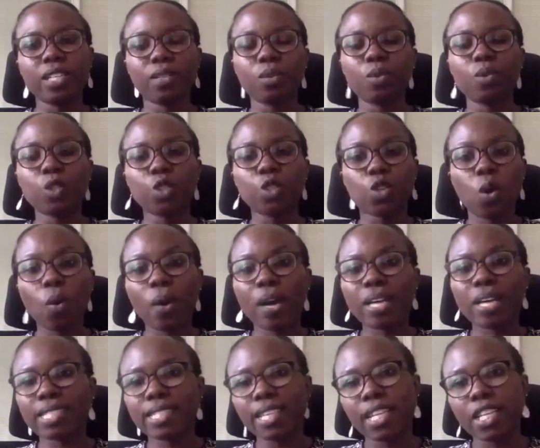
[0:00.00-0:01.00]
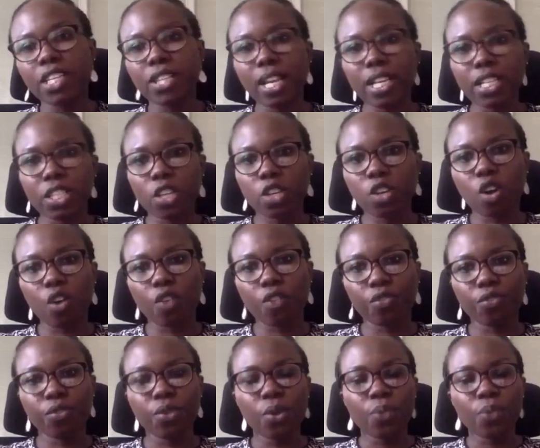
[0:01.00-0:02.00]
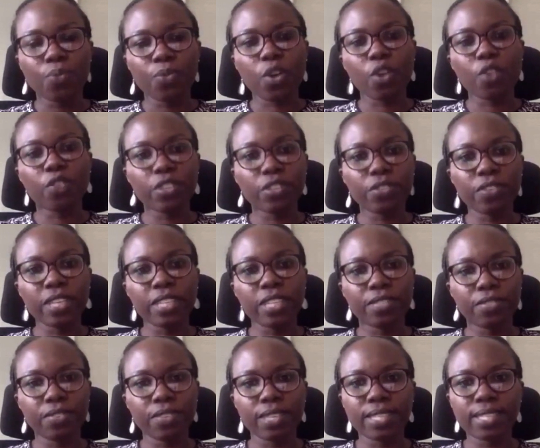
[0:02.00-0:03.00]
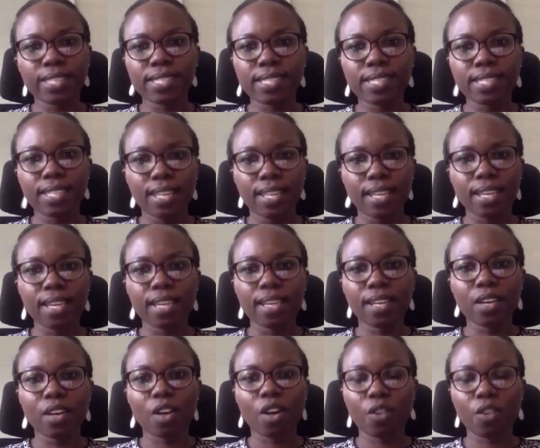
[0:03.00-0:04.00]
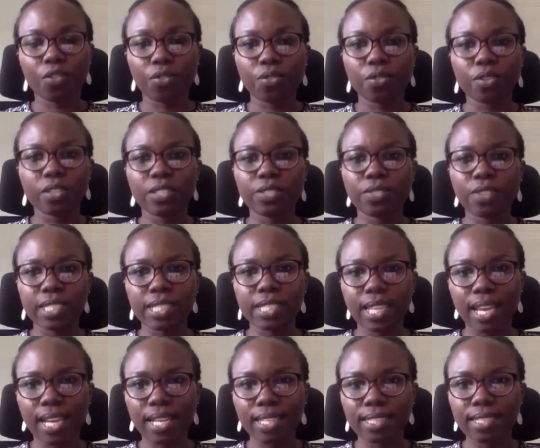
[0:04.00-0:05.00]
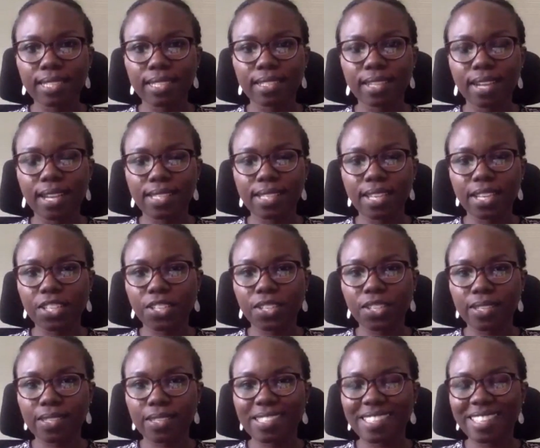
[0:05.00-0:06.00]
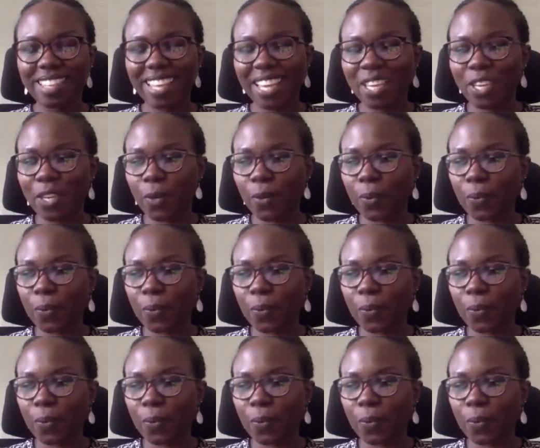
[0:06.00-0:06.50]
towards the reduction of different fees of different land transactions. Thank you.